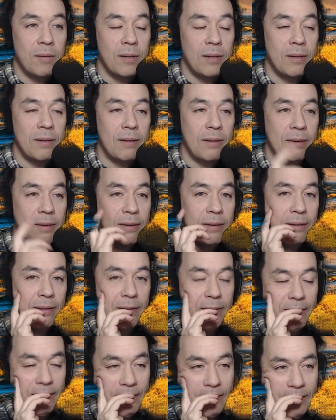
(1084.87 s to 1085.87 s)

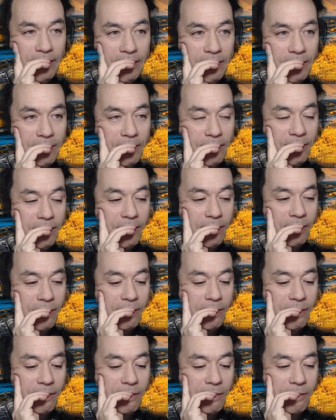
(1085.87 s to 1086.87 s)
Yeah, this is
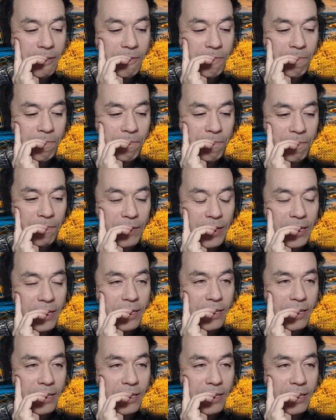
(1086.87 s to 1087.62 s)
I